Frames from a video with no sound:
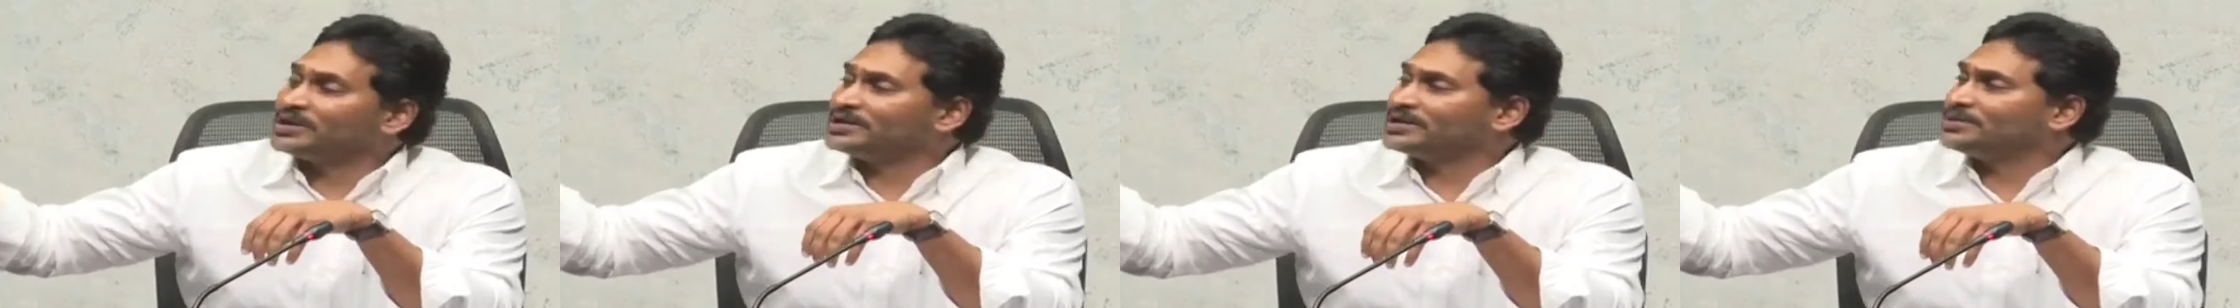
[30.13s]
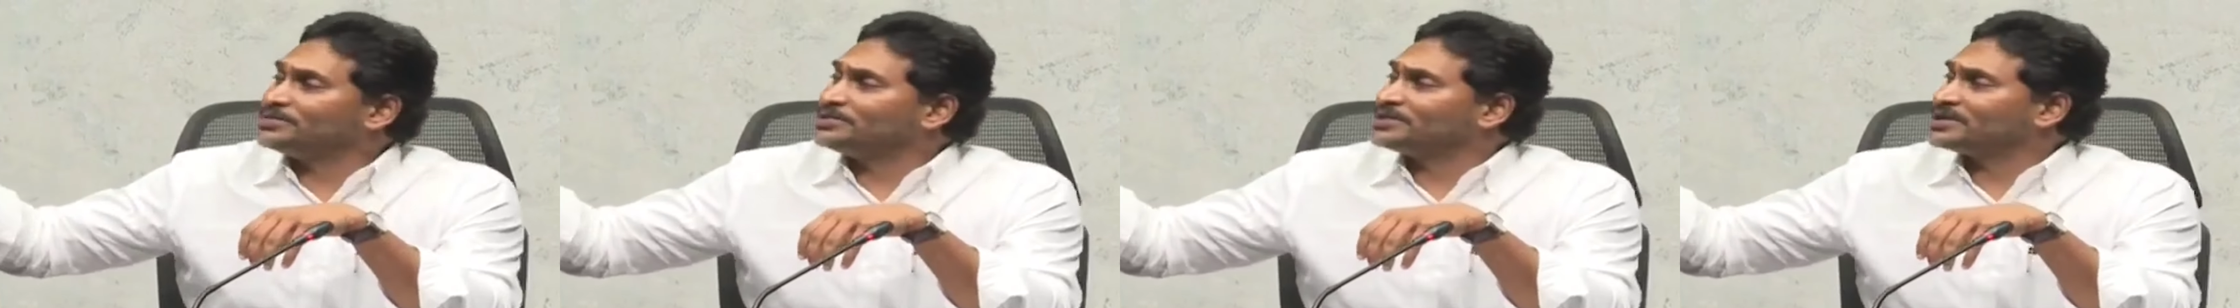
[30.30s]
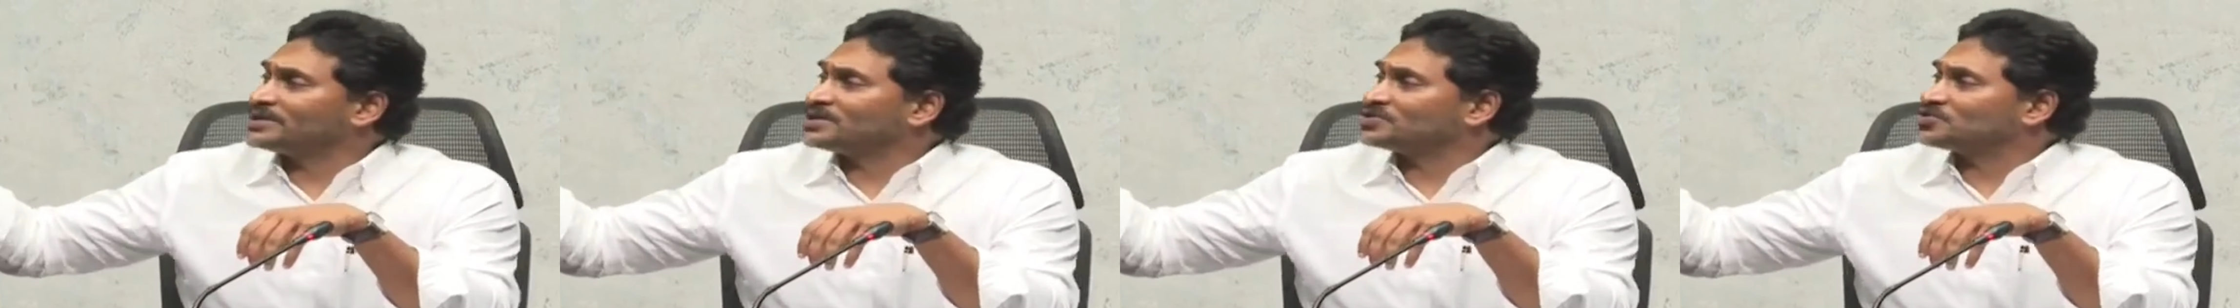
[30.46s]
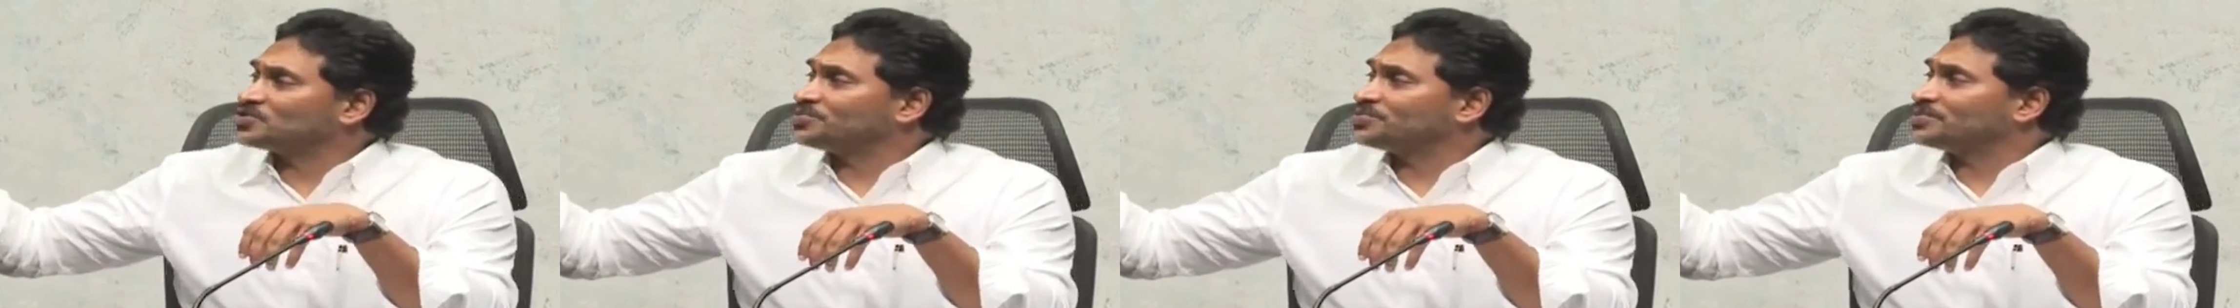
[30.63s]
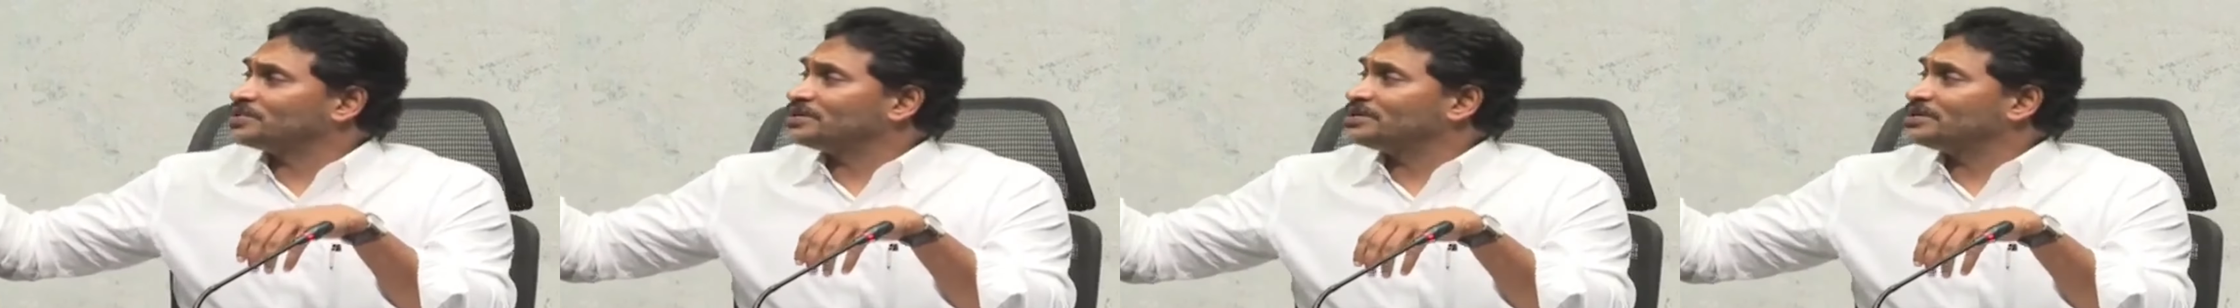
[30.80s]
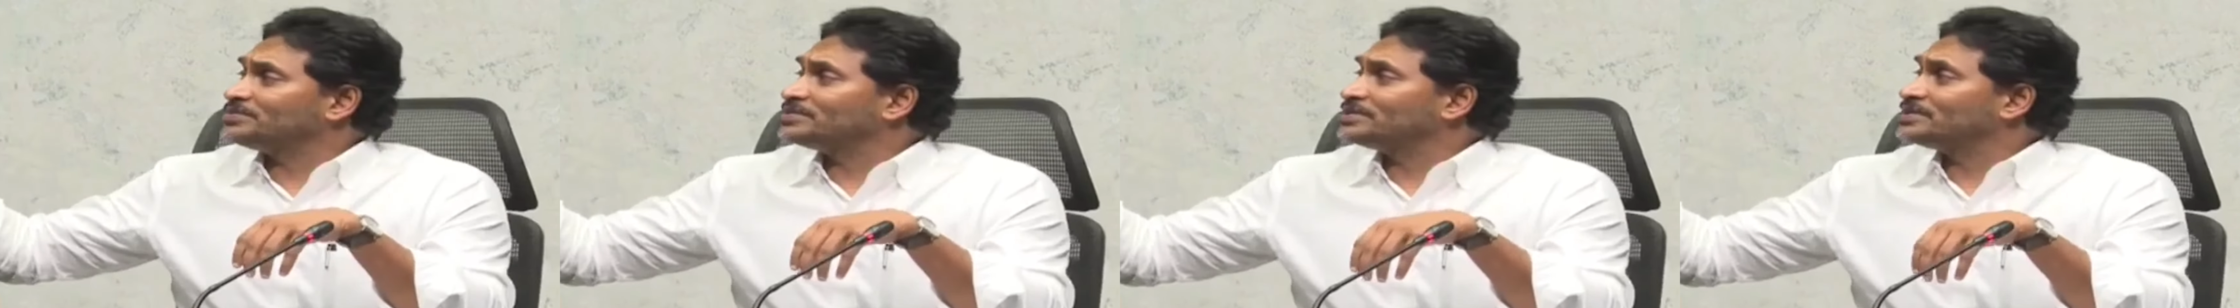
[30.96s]
uh, SOP,
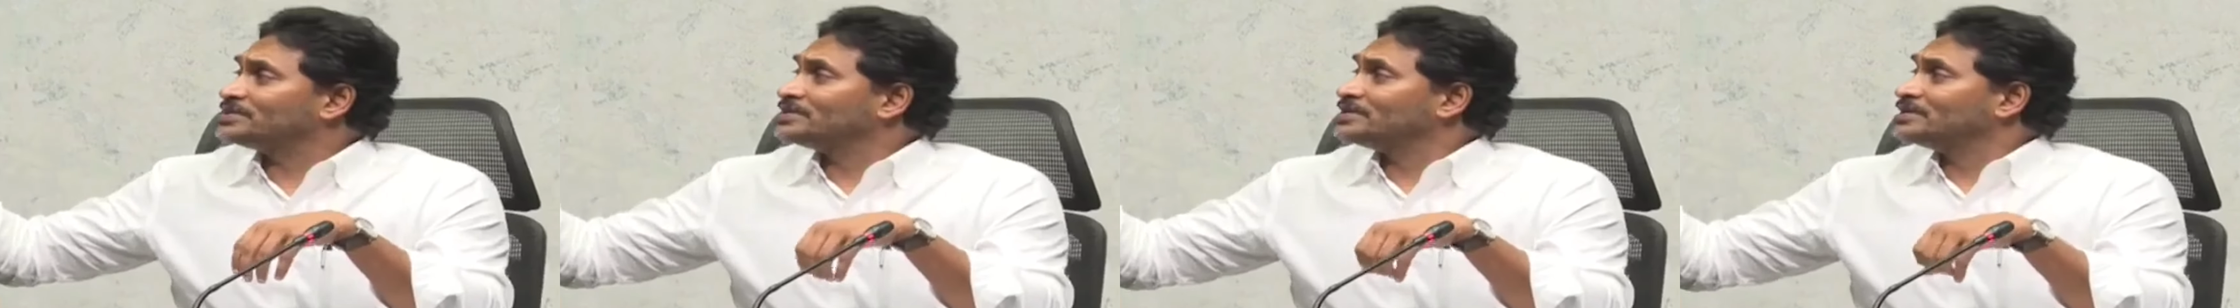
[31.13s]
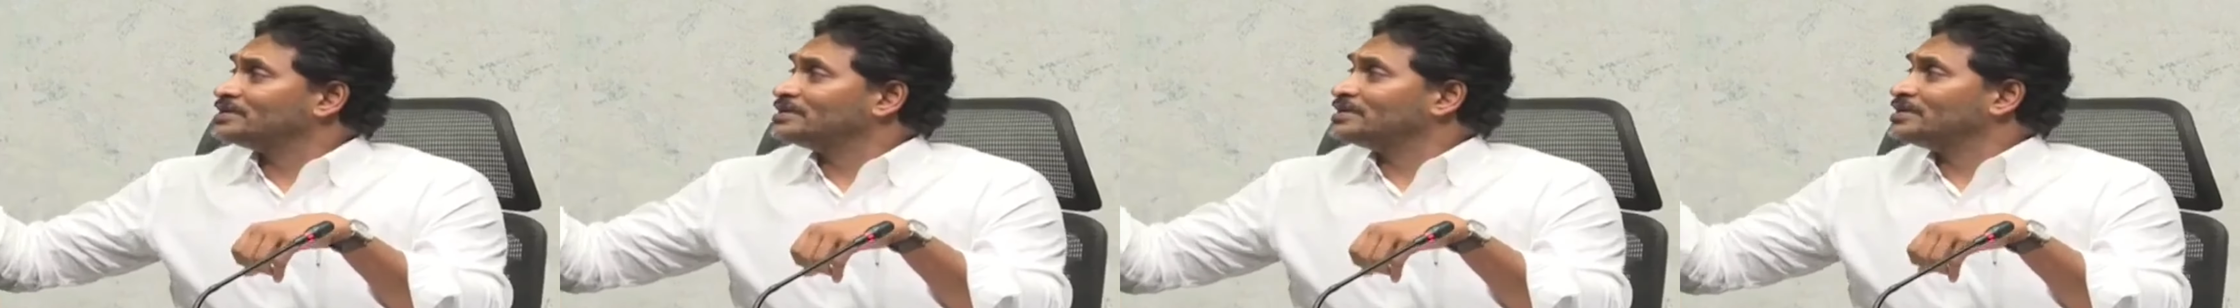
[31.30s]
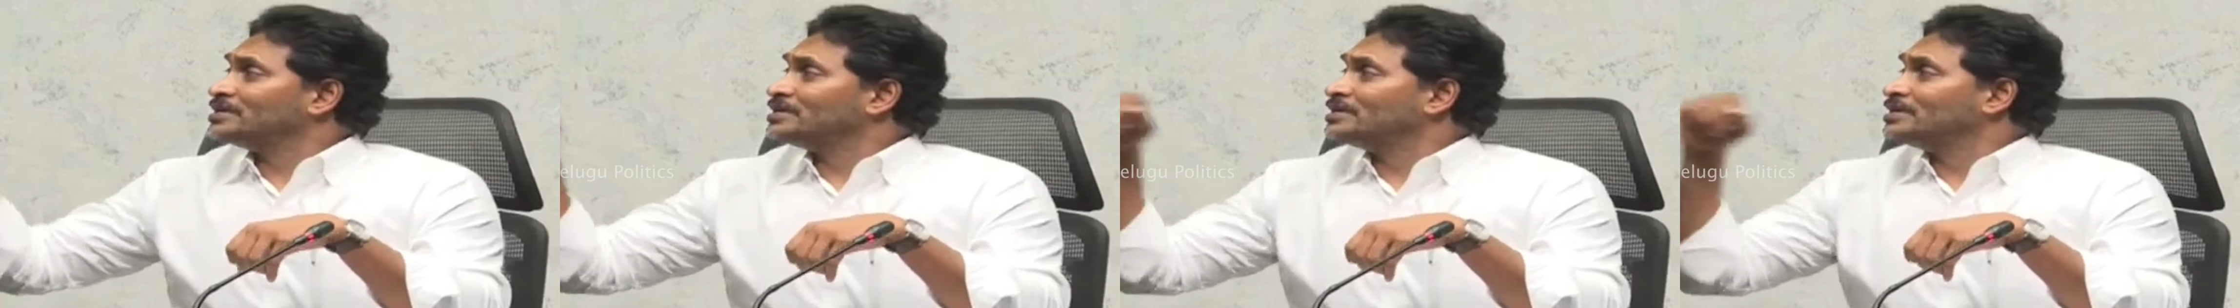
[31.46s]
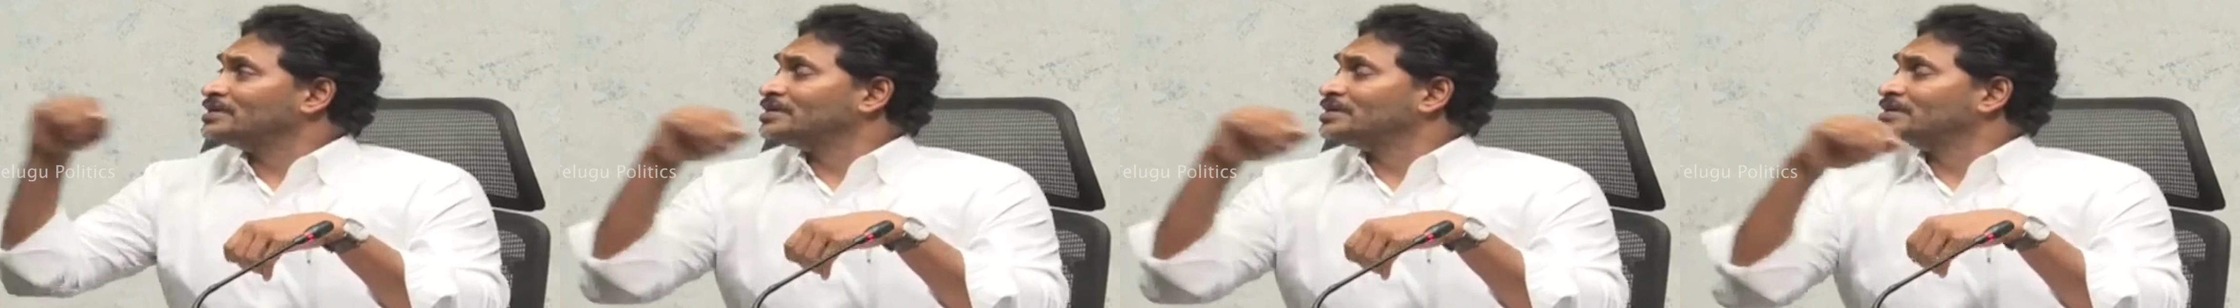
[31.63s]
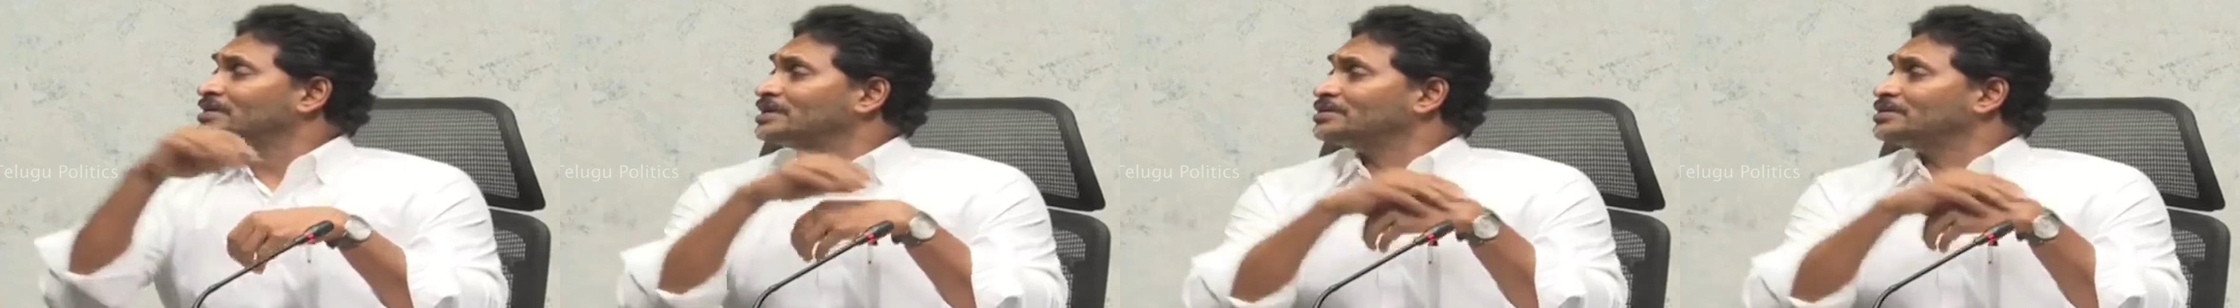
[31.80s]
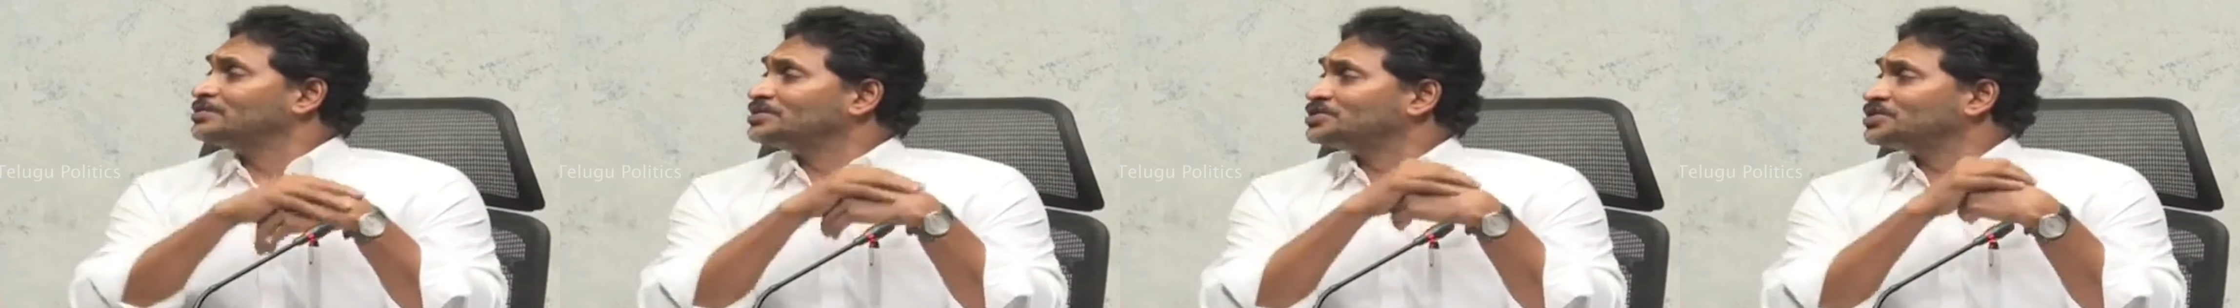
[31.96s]
name it,
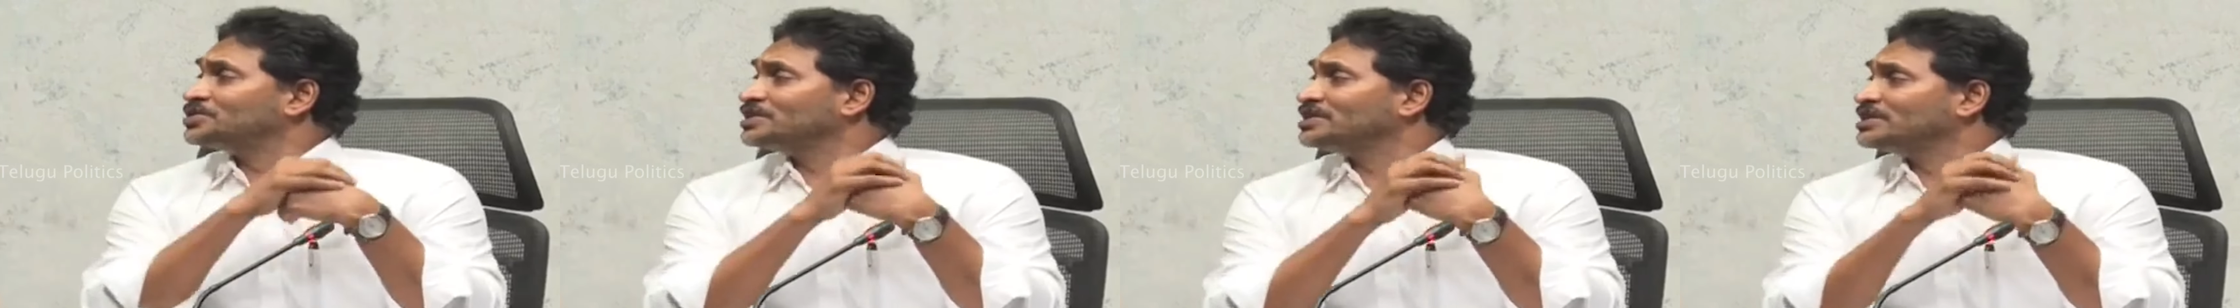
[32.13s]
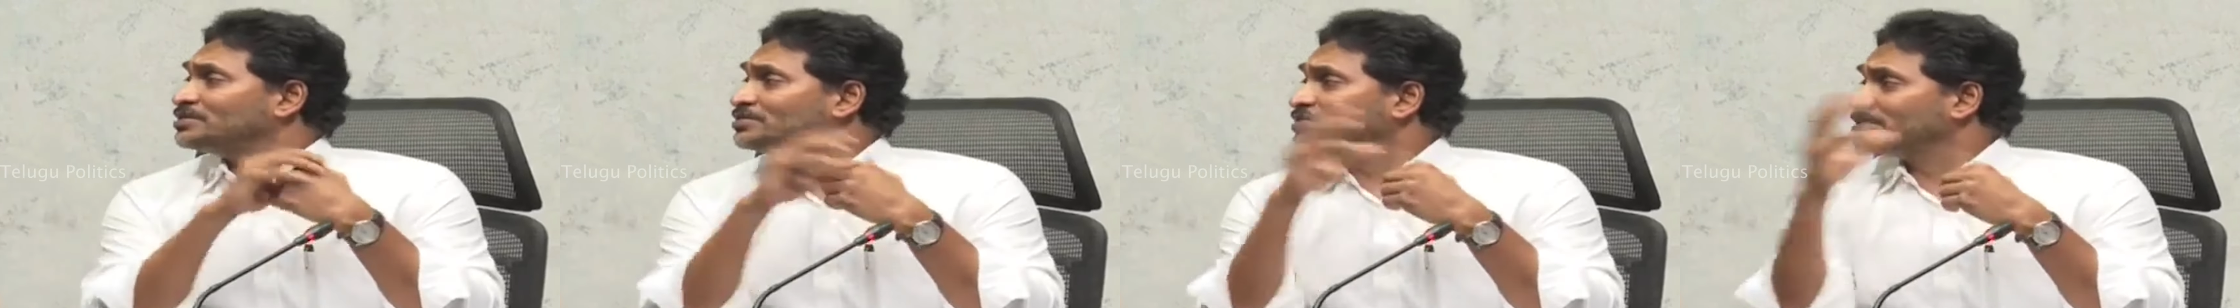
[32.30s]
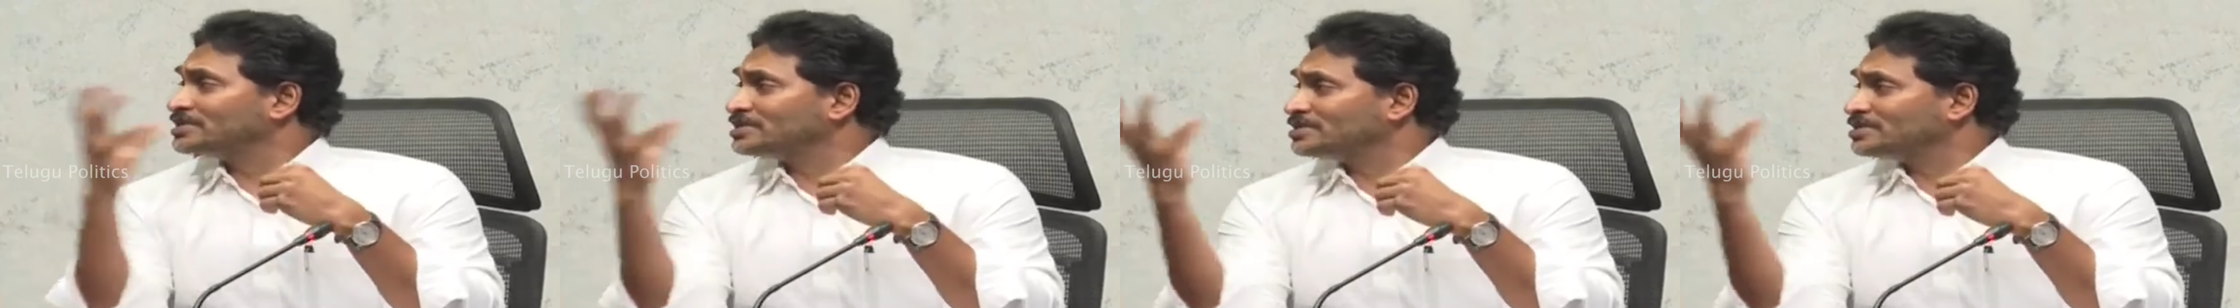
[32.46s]
a mission